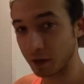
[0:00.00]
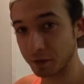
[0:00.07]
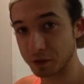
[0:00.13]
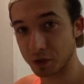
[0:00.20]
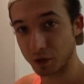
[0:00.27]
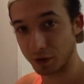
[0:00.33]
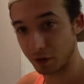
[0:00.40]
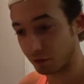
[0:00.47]
I'm
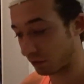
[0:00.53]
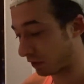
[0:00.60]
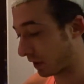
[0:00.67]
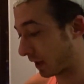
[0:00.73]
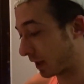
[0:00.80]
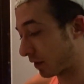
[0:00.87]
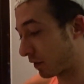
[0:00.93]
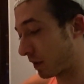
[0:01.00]
sorry if you're
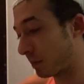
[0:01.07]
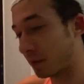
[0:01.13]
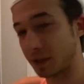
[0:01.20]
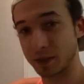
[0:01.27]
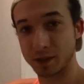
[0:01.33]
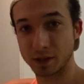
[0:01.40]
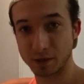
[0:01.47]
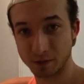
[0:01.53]
angry,
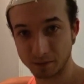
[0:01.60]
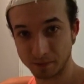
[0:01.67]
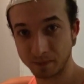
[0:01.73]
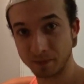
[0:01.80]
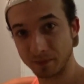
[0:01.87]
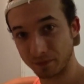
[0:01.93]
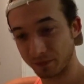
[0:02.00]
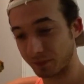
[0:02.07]
but I'm
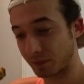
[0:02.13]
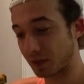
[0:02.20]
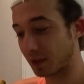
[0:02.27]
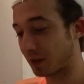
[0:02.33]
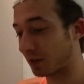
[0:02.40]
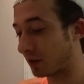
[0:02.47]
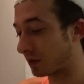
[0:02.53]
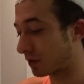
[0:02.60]

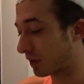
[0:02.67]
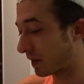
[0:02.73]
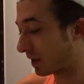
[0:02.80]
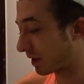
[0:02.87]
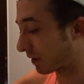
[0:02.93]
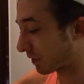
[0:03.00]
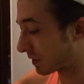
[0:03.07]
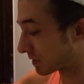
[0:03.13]
gonna try it
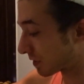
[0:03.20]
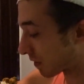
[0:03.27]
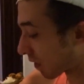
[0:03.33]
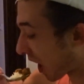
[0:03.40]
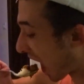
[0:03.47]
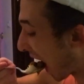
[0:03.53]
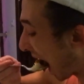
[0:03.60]
like this now.